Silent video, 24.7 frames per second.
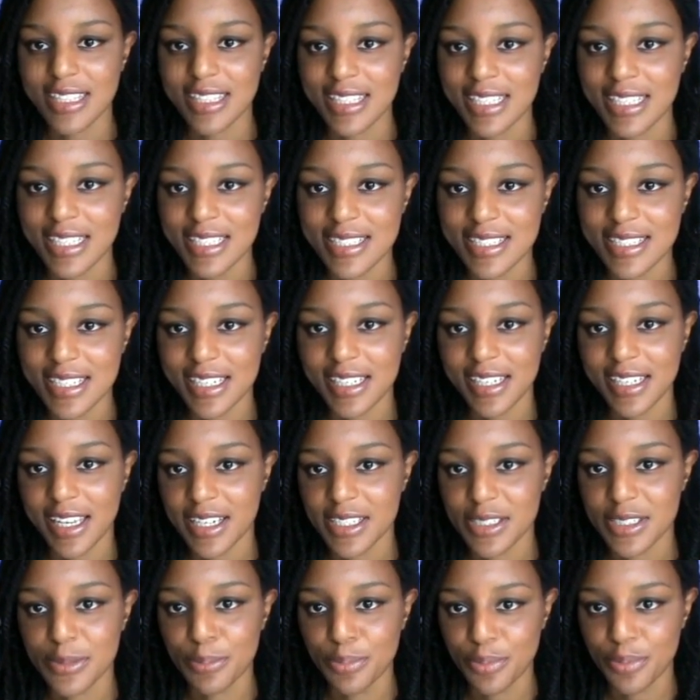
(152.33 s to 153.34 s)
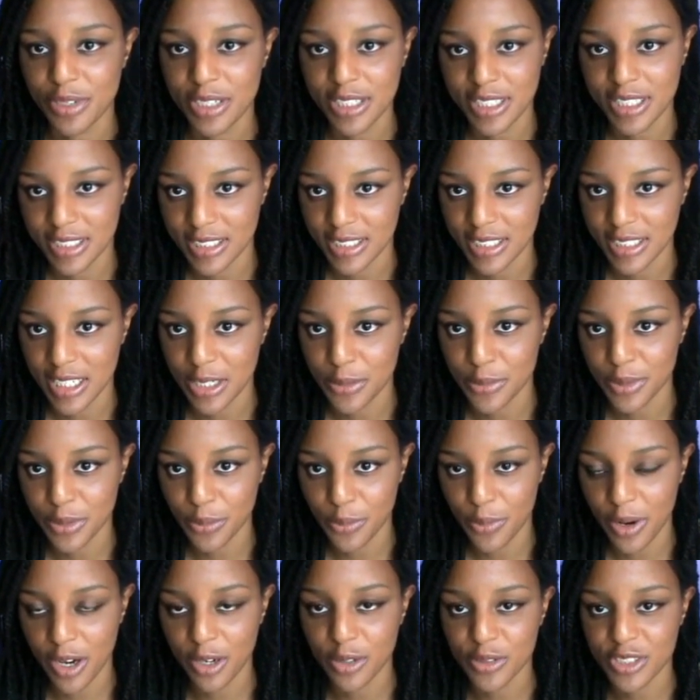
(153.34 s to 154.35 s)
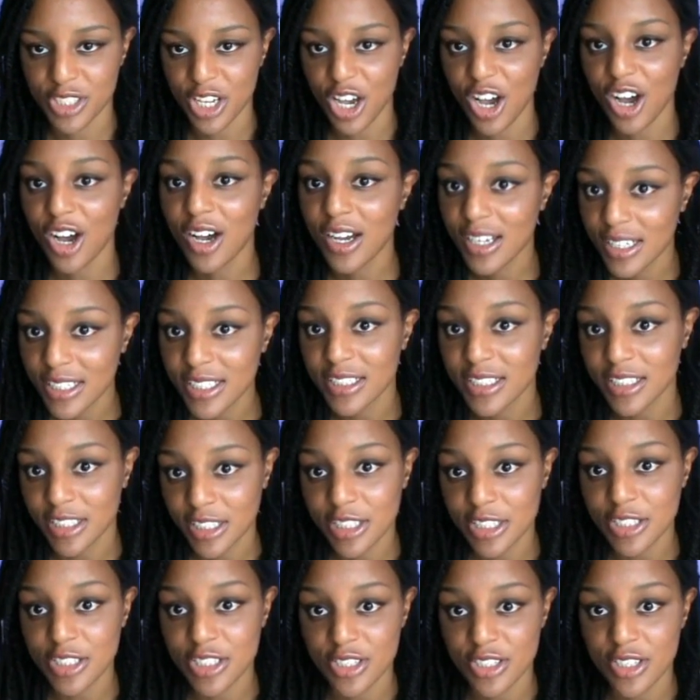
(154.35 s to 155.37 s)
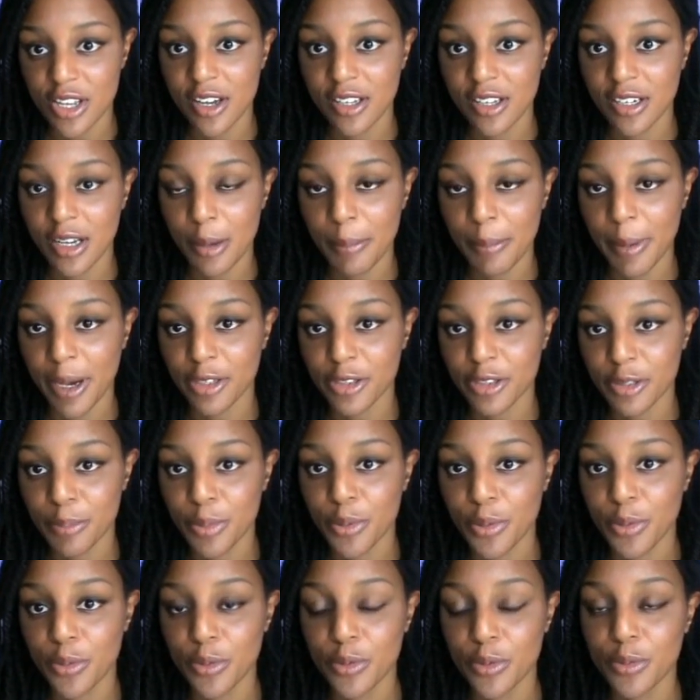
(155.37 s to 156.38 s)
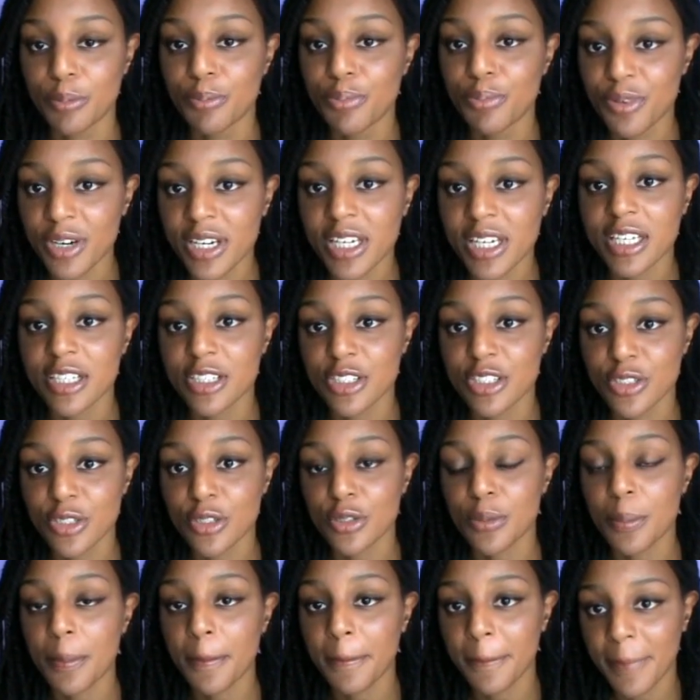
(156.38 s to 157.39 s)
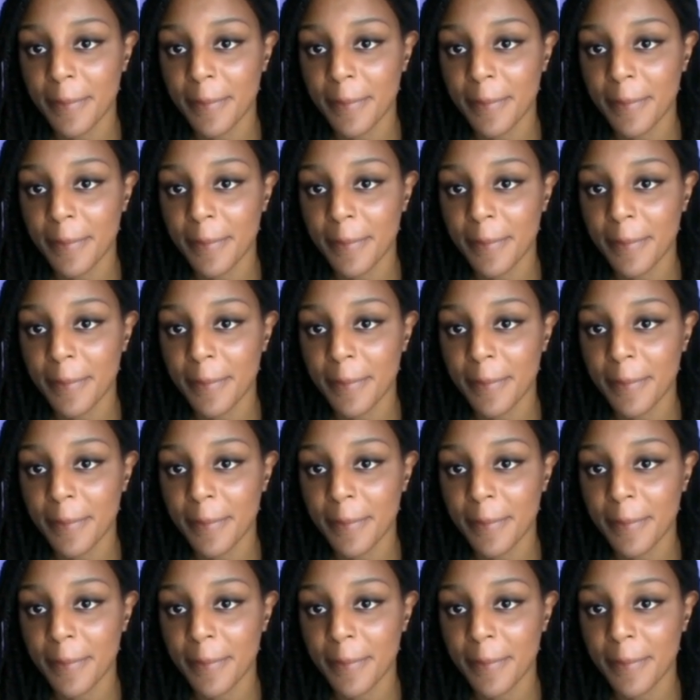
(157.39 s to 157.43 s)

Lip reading: This connects brilliantly with Wells' earlier concern about the portal bringing Zoom